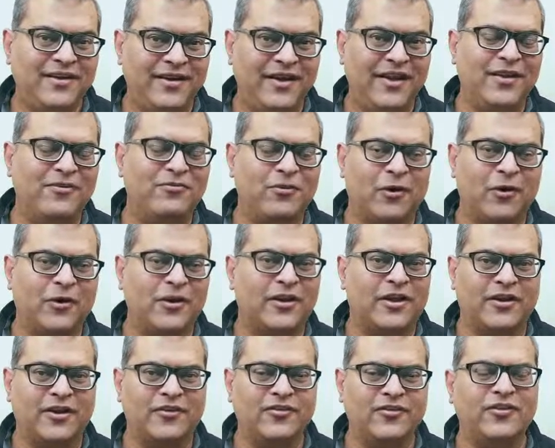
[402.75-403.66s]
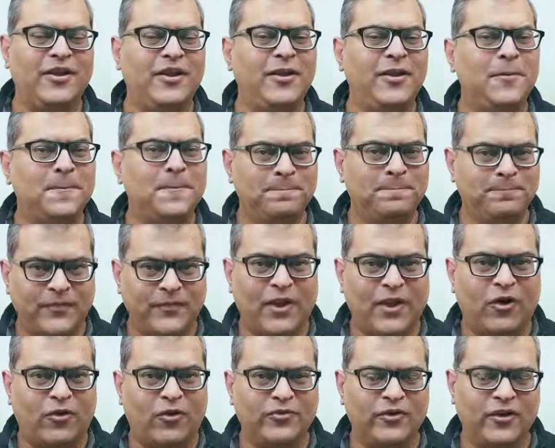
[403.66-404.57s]
default currency
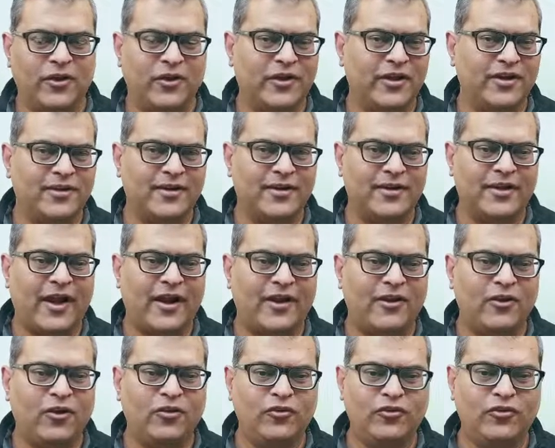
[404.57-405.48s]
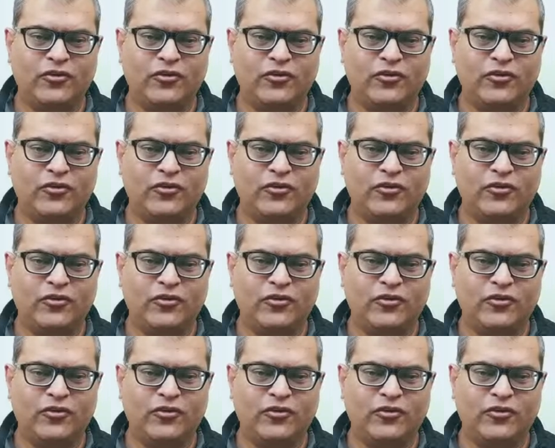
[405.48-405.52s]
of your digital catalog.